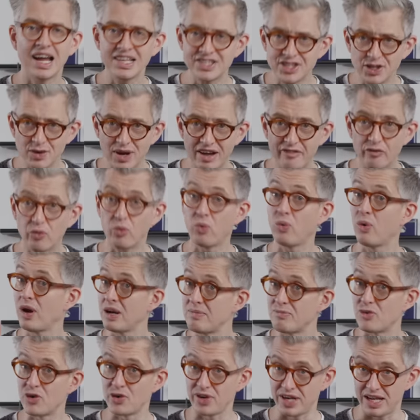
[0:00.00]
I do have one
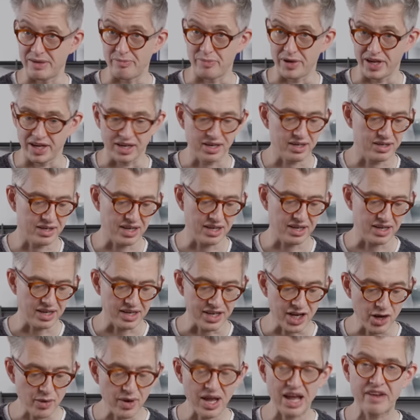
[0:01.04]
more nitpick. I, I,
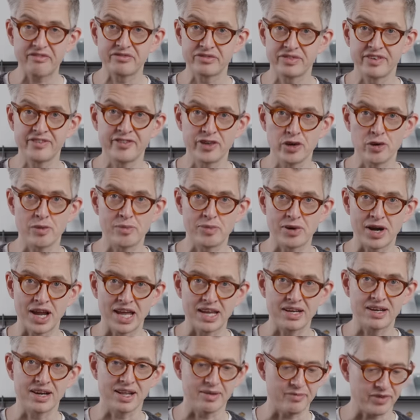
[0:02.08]
know I have reviewer
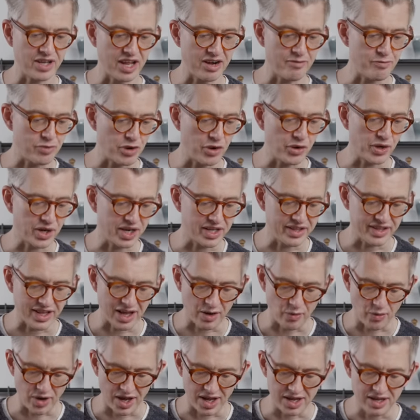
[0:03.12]
brain and I'm kind of broken in
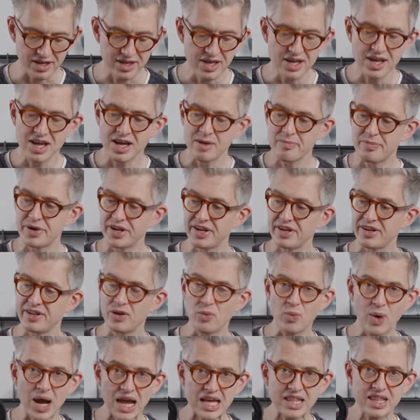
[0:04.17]
that way, but the
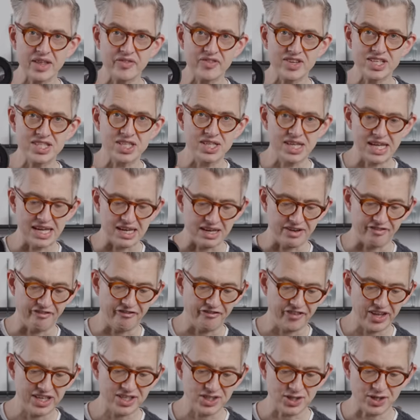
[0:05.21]
way that this lid
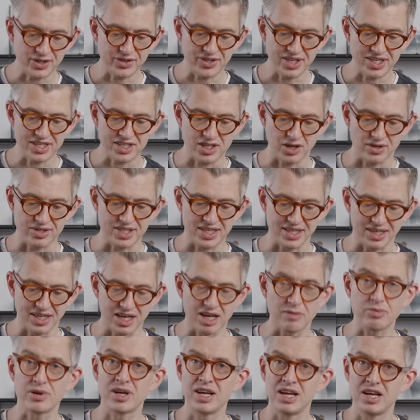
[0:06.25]
fits on this dosing
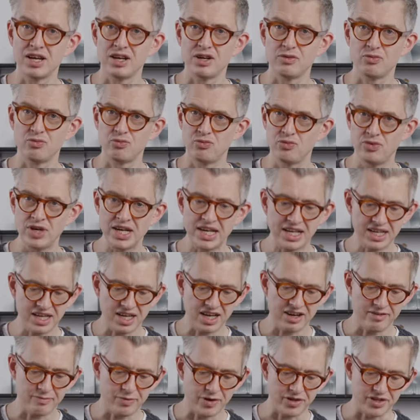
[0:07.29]
cup really
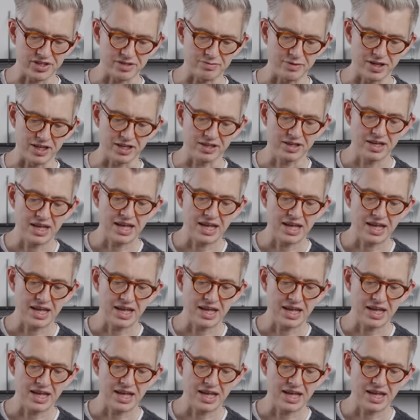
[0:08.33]
kind of bothers me.